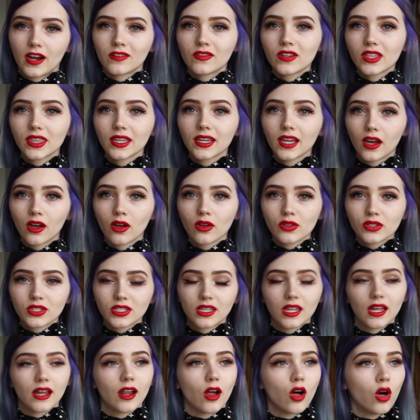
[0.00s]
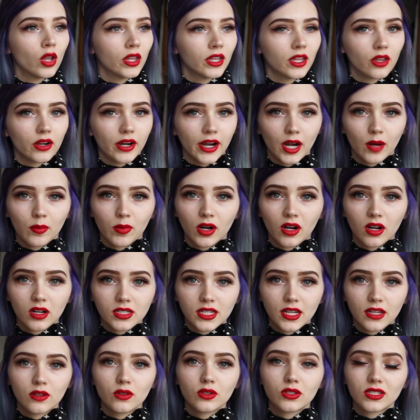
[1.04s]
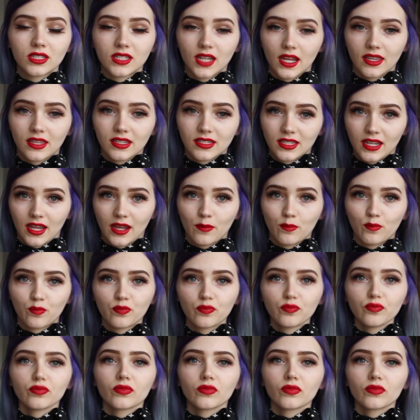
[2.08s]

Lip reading: Everything else, all the other hair products I use, stay the same,